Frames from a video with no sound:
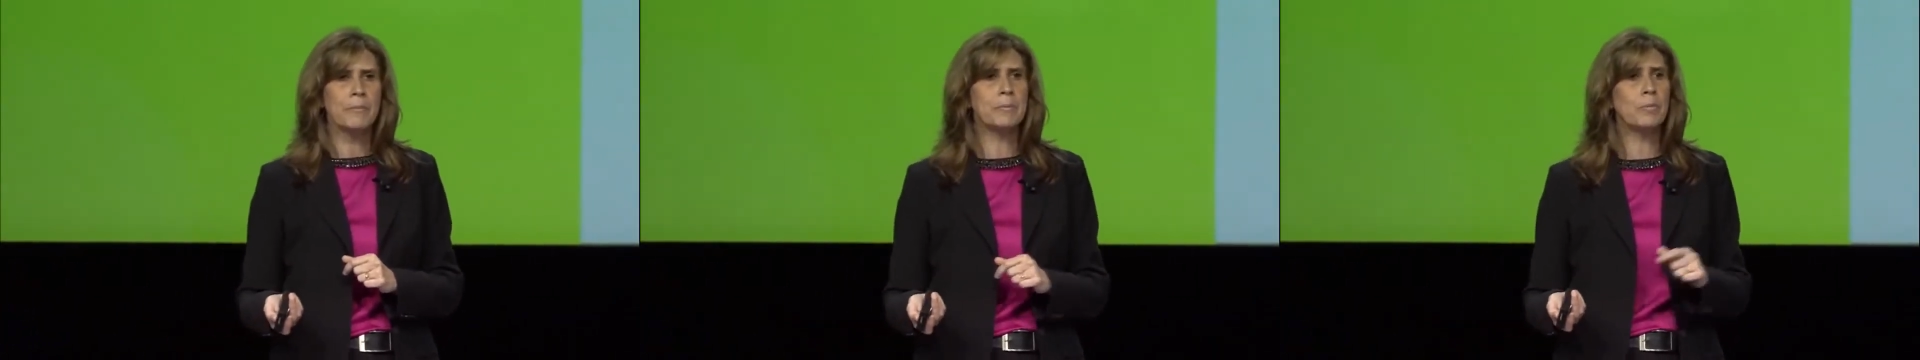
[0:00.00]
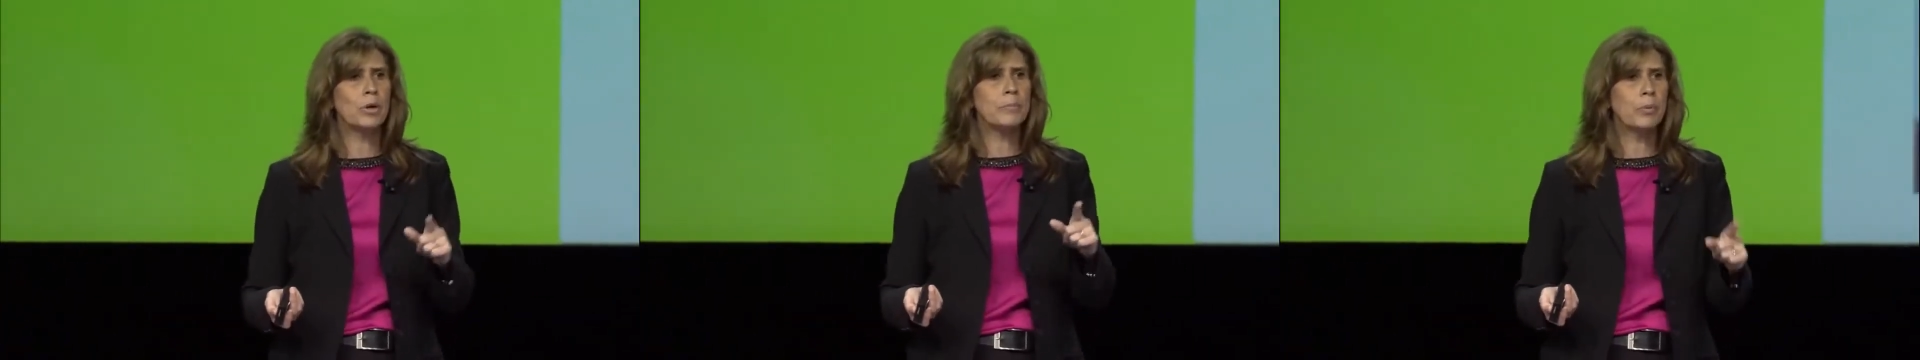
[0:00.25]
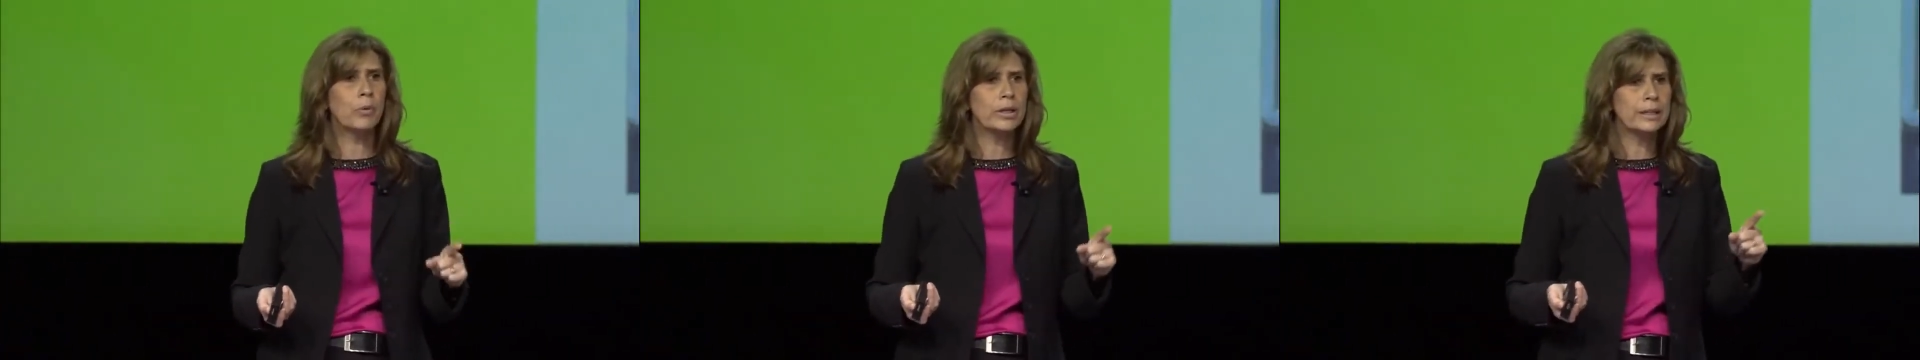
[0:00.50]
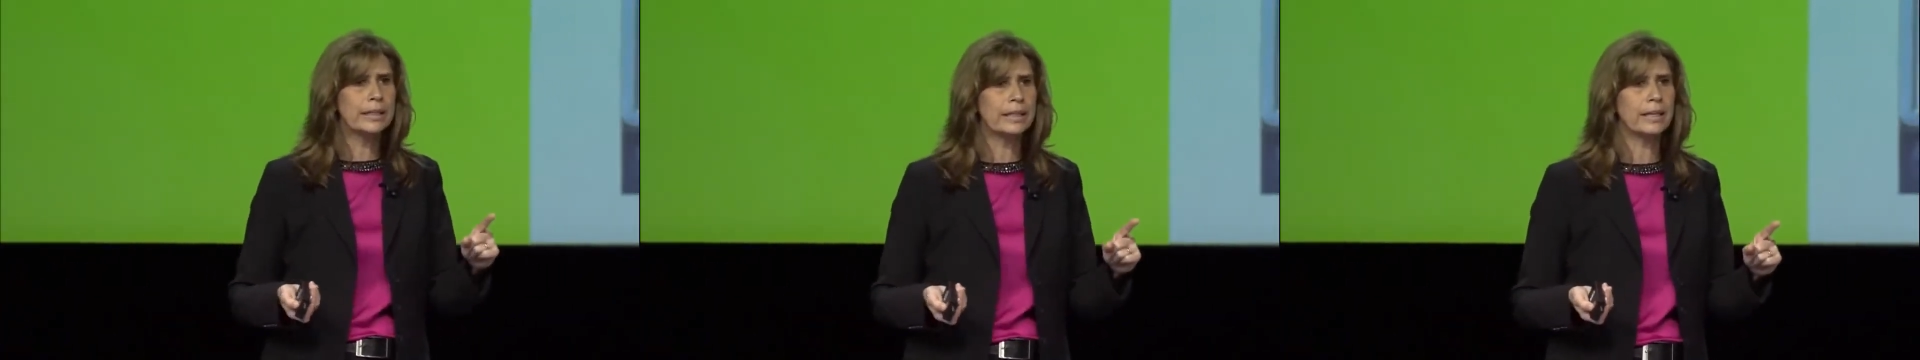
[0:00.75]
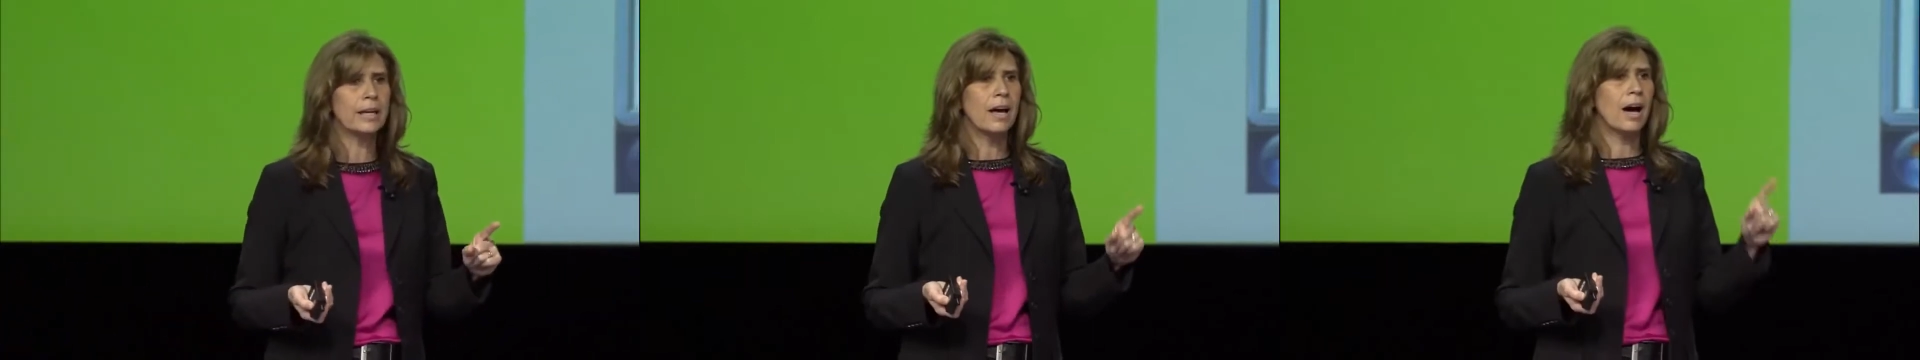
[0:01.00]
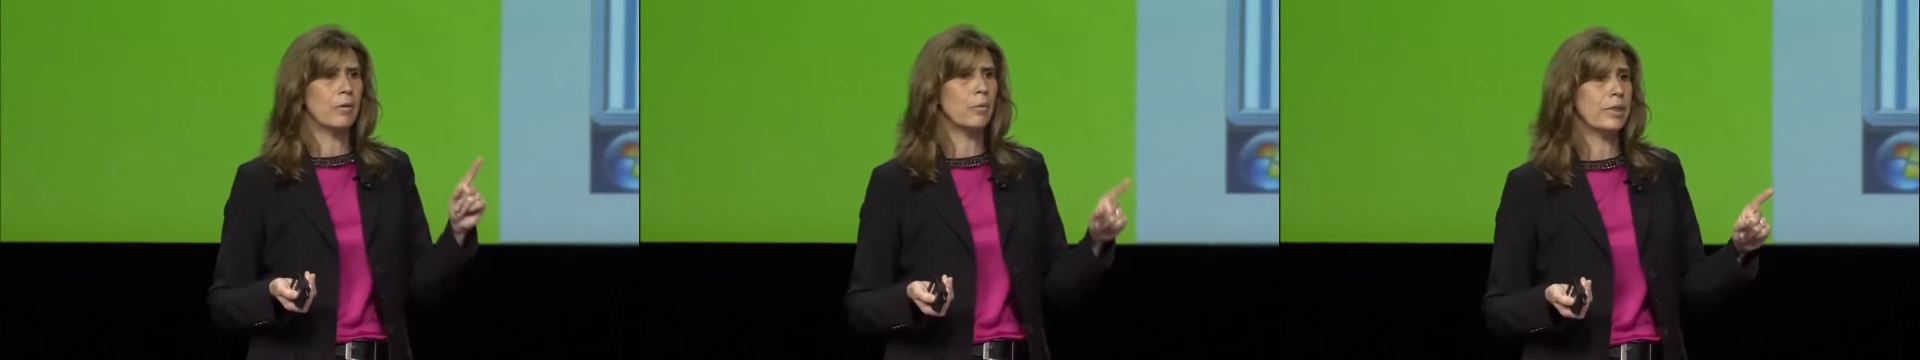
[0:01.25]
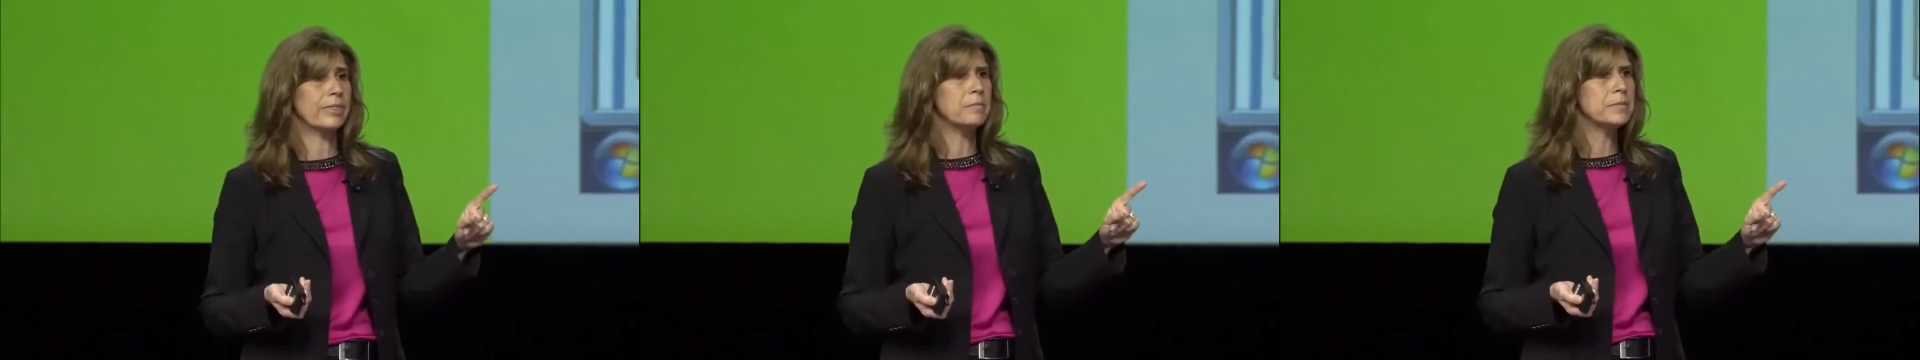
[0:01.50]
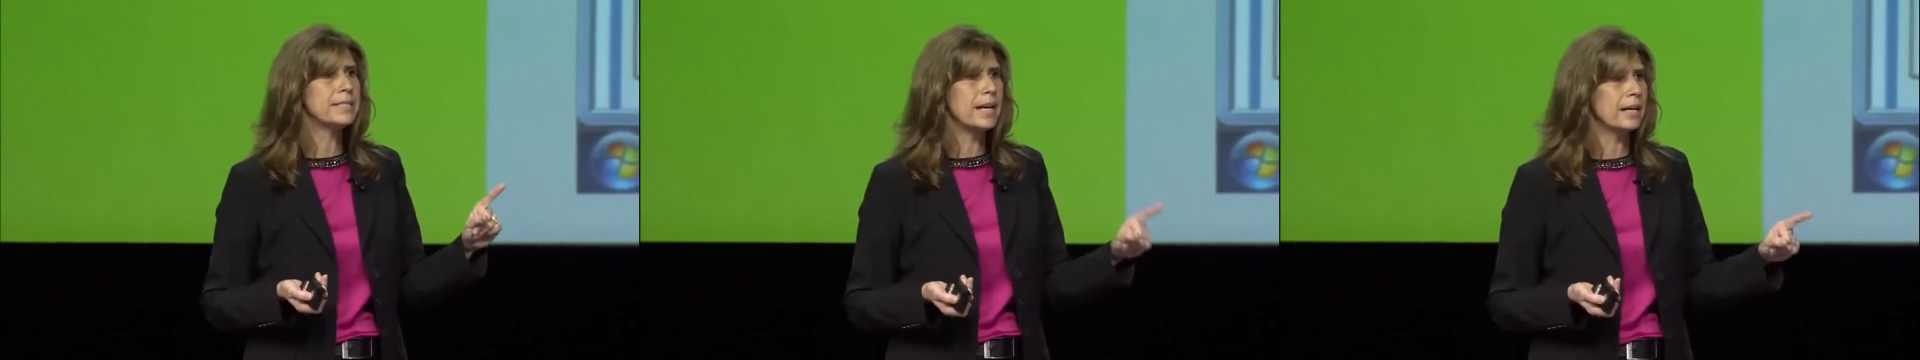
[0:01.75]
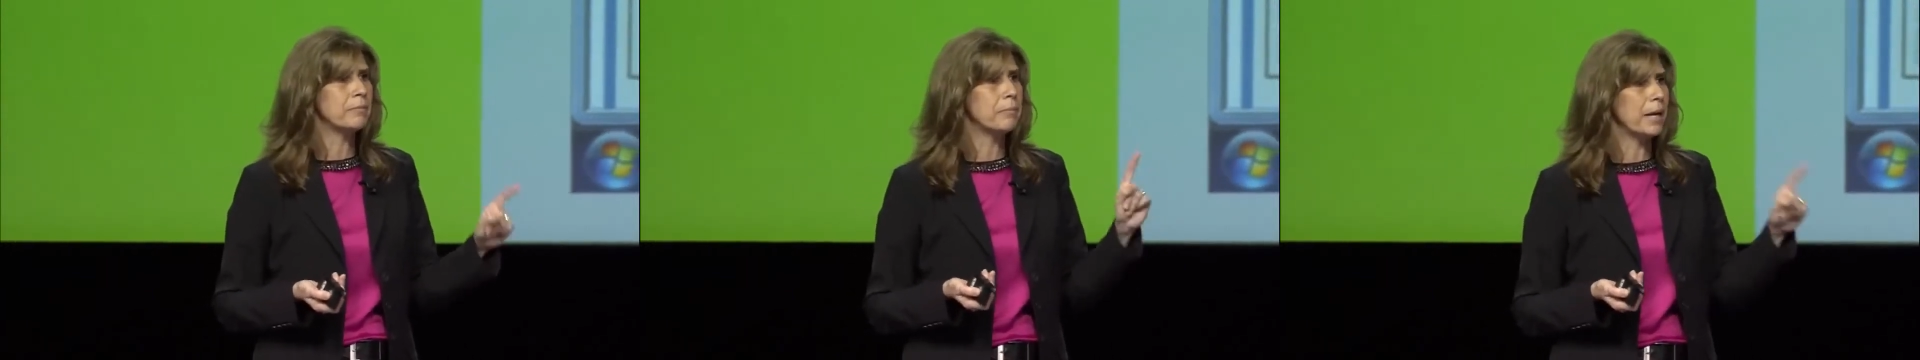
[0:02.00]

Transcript: But more importantly, I want them done